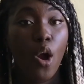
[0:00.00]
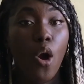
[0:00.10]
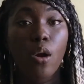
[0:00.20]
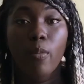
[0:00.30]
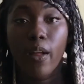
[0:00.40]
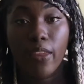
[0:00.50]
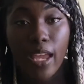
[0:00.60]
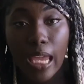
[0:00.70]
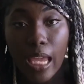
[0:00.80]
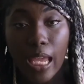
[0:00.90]
or brother
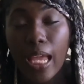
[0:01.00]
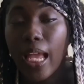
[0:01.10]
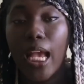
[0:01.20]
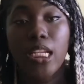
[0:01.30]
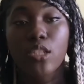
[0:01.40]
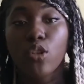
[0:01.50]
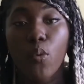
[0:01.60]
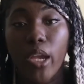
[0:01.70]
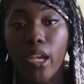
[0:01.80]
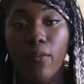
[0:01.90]
A and it's not
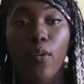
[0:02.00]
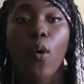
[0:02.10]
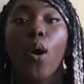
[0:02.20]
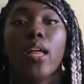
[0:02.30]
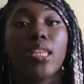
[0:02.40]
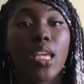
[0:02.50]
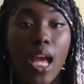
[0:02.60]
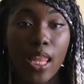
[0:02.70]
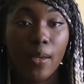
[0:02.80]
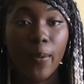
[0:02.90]
working for the
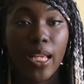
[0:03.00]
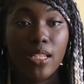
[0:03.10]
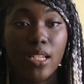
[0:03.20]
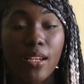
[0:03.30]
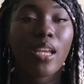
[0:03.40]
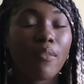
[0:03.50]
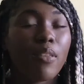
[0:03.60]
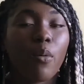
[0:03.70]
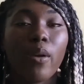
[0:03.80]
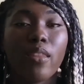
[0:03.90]
other person. If
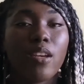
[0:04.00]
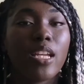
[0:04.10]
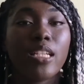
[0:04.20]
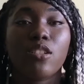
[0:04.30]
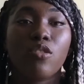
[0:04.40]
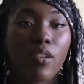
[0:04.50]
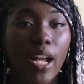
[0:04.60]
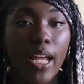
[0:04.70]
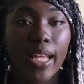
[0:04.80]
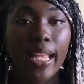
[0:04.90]
the weather is
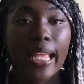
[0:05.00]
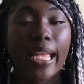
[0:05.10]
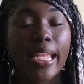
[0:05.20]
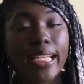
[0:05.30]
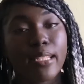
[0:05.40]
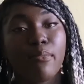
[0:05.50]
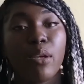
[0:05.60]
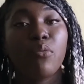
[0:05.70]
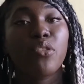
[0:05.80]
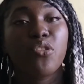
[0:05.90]
dry, it may
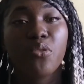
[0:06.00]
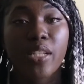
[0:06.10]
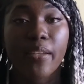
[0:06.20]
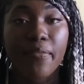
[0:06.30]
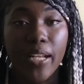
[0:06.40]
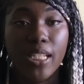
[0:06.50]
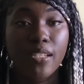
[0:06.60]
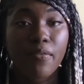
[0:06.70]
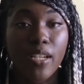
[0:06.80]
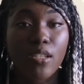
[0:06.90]
reduce the
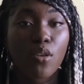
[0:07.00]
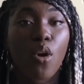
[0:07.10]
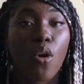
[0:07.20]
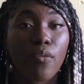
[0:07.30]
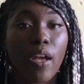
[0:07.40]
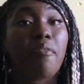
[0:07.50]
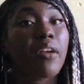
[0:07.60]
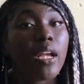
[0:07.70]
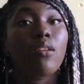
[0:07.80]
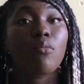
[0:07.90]
effectiveness of a
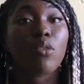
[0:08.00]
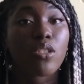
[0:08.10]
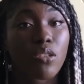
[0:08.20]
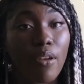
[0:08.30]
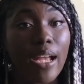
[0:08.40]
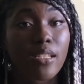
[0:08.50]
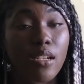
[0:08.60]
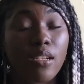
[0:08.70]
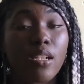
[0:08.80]
very good moisturizer.